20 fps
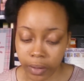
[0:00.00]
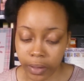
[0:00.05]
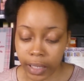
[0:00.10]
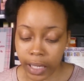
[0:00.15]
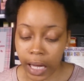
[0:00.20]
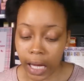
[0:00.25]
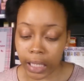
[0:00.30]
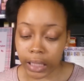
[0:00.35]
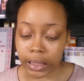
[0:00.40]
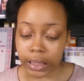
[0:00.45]
They
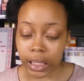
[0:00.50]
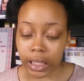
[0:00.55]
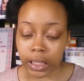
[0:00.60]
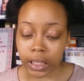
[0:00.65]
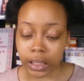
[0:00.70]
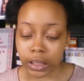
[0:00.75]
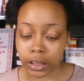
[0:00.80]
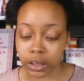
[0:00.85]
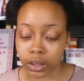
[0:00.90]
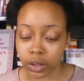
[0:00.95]
had
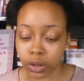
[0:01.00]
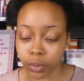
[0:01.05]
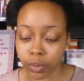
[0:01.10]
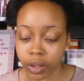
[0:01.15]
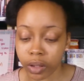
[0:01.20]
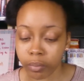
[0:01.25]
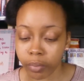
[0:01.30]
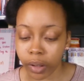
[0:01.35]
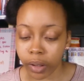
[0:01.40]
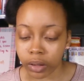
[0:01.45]
nothing to do
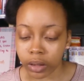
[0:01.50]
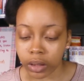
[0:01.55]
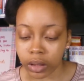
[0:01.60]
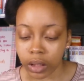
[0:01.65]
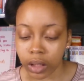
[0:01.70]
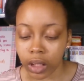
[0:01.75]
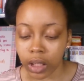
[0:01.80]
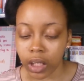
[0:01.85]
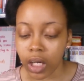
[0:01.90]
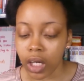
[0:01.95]
with him
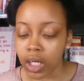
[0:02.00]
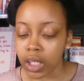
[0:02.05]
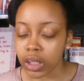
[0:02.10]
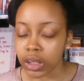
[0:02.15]
personally.